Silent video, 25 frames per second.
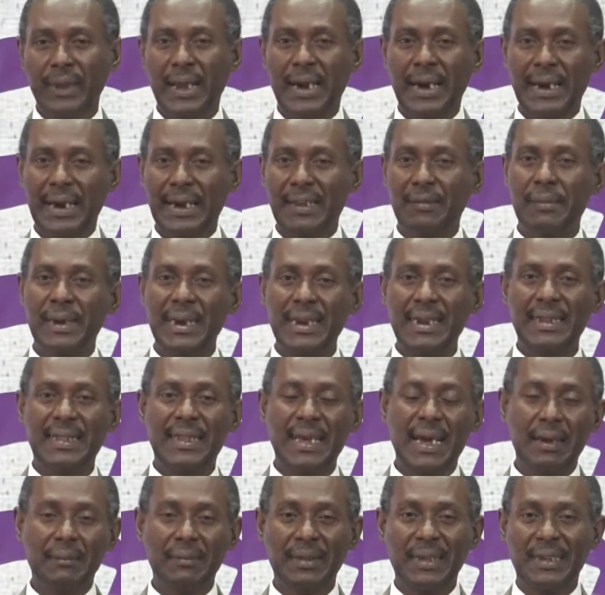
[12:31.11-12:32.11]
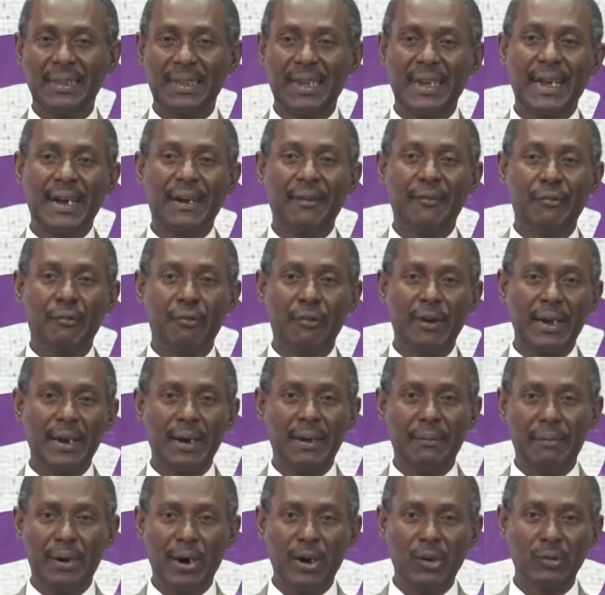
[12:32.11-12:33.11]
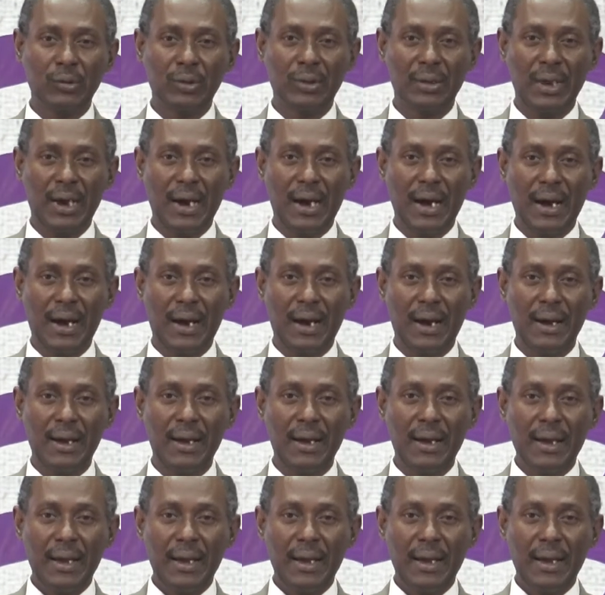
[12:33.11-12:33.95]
and as many times as I have read about uh,